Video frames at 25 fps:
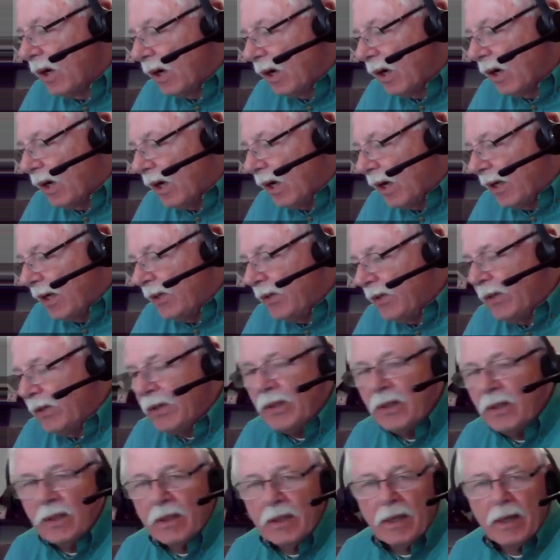a
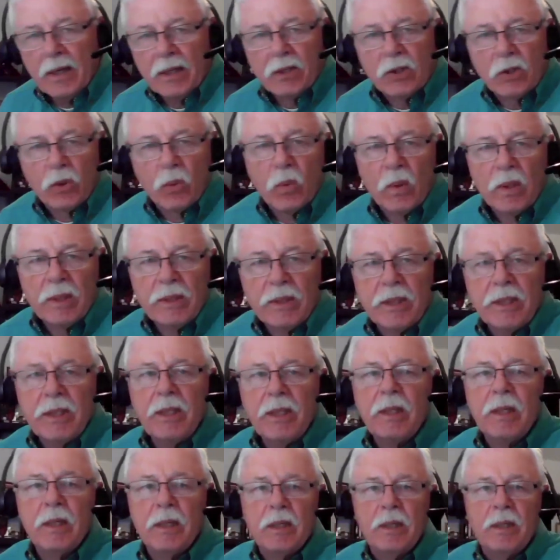hundred and
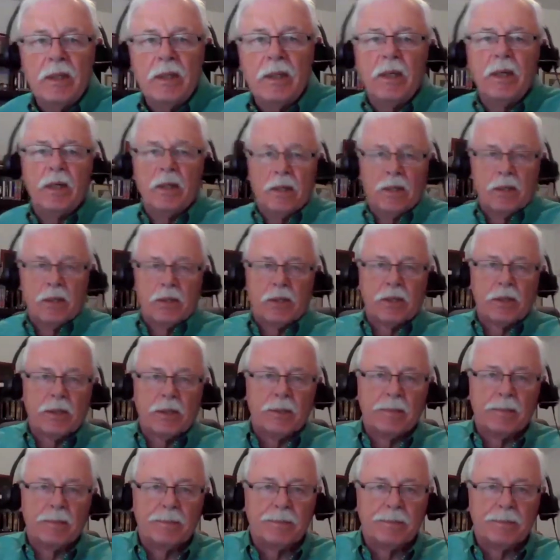twenty years.